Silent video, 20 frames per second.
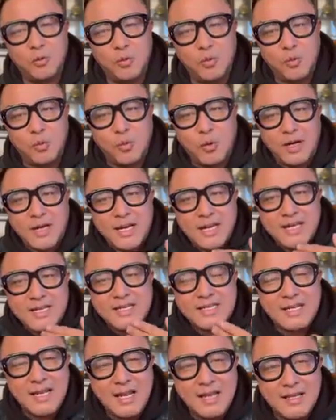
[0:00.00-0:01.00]
what he
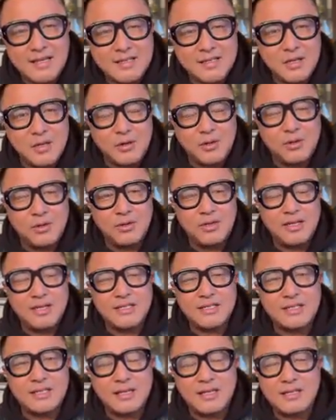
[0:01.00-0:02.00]
says, you know,
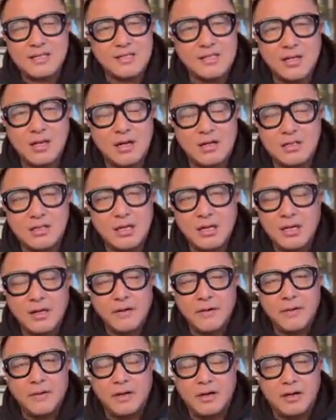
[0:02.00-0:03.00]
is not
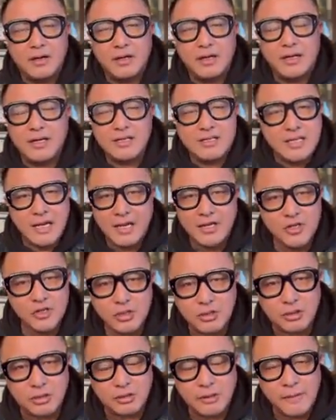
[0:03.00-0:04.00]

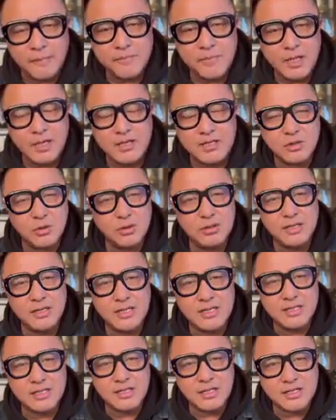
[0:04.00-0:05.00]
intentional. His
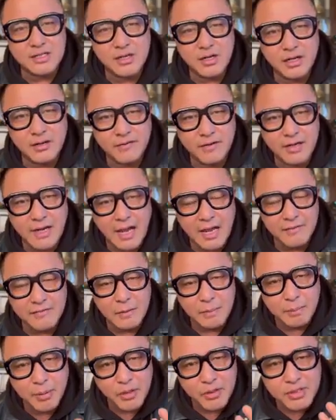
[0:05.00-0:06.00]
Holiness does not even have a
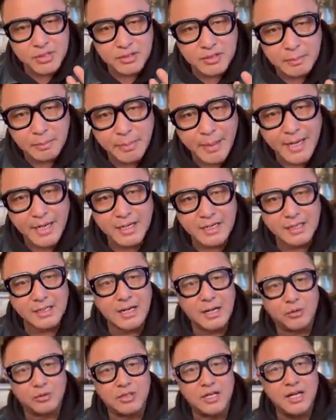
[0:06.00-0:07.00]
personal bank
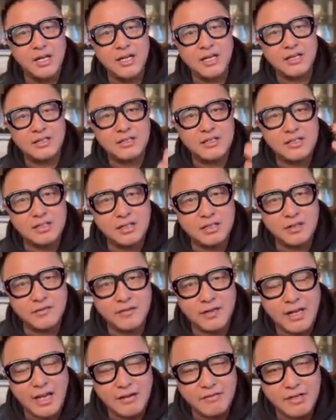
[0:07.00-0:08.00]
account. He does not
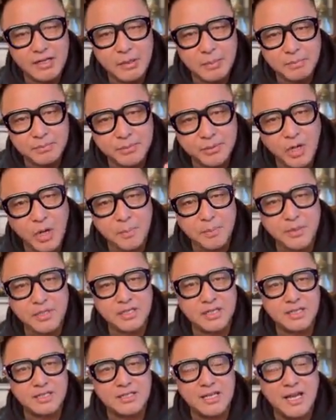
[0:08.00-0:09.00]
even have any
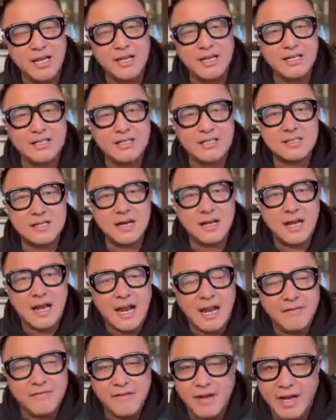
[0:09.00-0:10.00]
properties. He does not
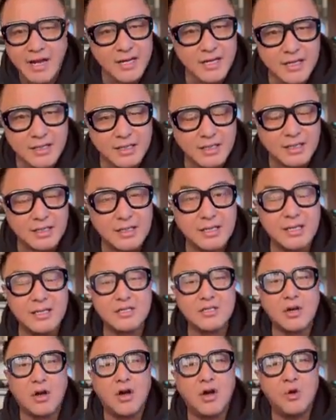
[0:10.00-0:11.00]
have anything.
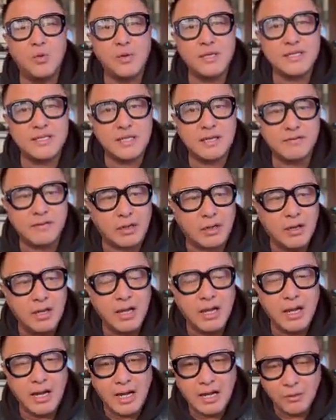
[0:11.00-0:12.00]
He's always giving.
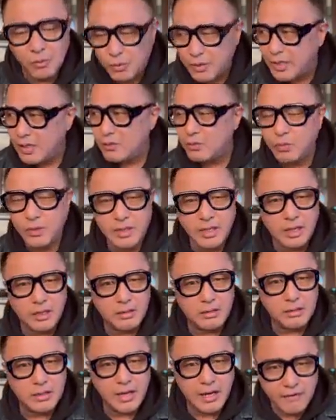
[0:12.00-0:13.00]
We
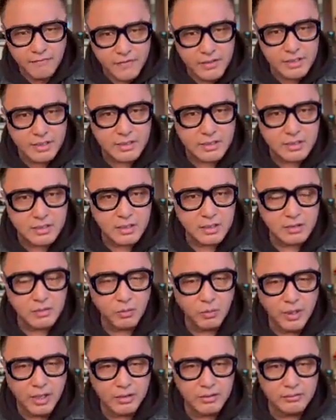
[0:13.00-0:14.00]
are evident.
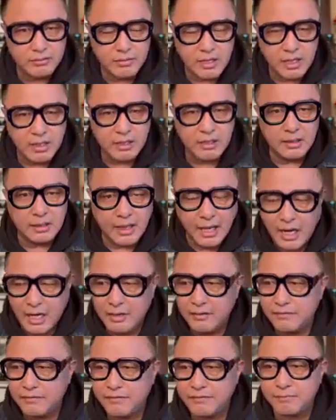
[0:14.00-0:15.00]
We are
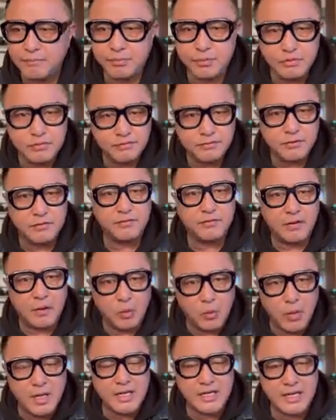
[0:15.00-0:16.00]
live proof of
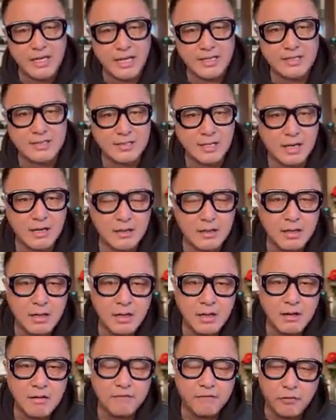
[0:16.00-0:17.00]
what he has done
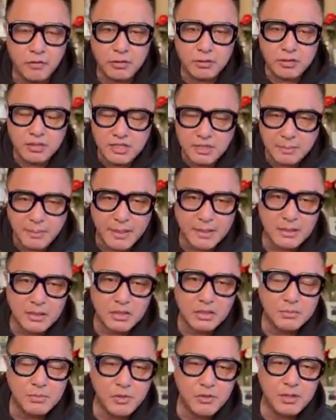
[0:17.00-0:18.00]
for the Tibetan
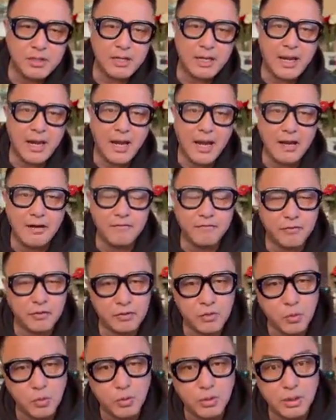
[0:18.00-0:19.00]
community and for
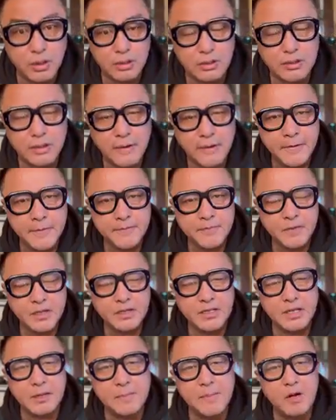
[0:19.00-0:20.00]
the world.
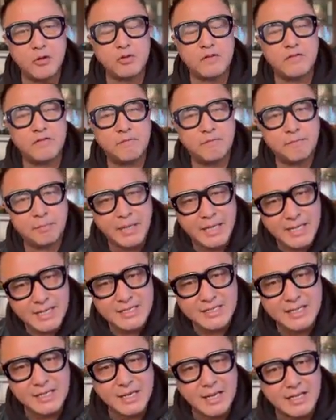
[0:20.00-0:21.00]
The amount of
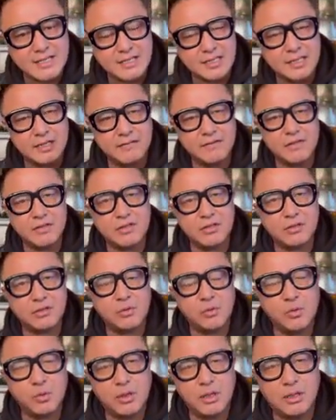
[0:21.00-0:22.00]
peace he has given to the
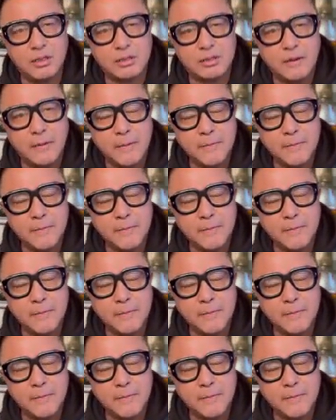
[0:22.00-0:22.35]
world,